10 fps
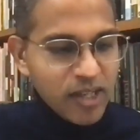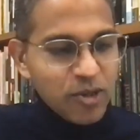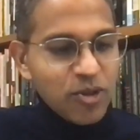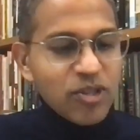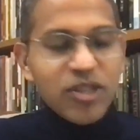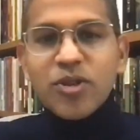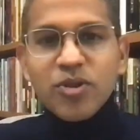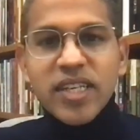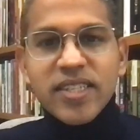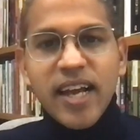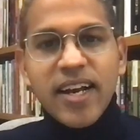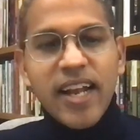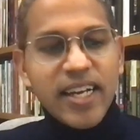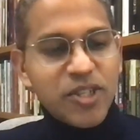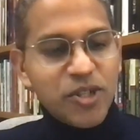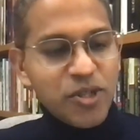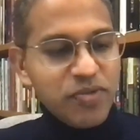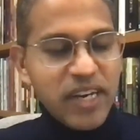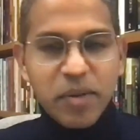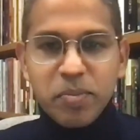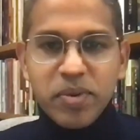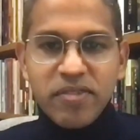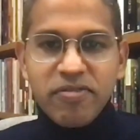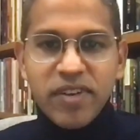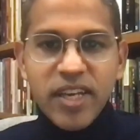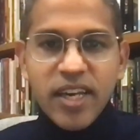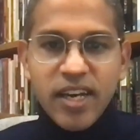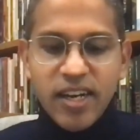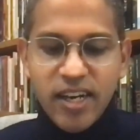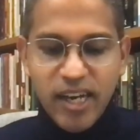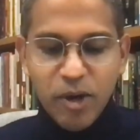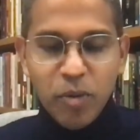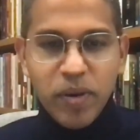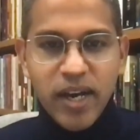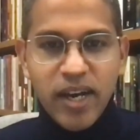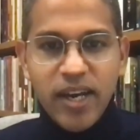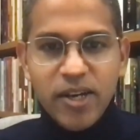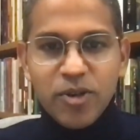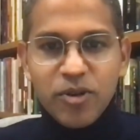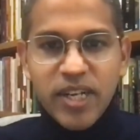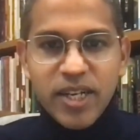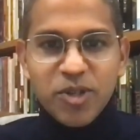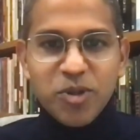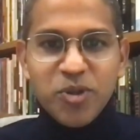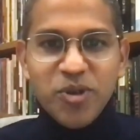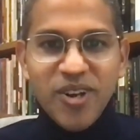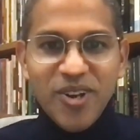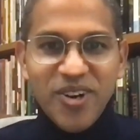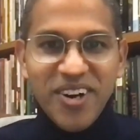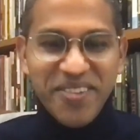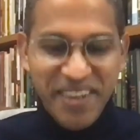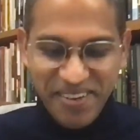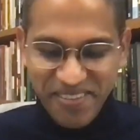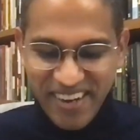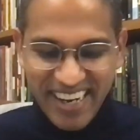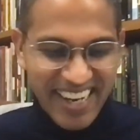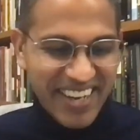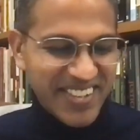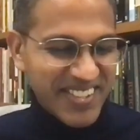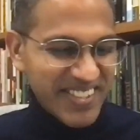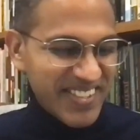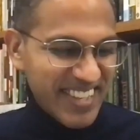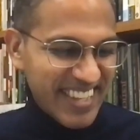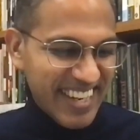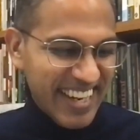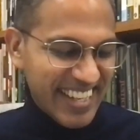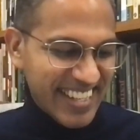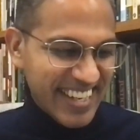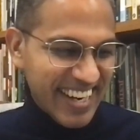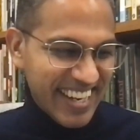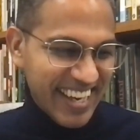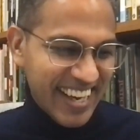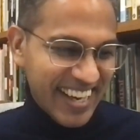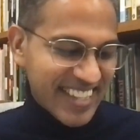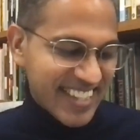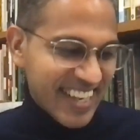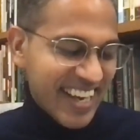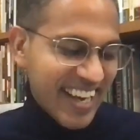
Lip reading: So those are the two things I'd like to do very briefly. I hope it don't take too long. We'll find out sooner than later, I guess.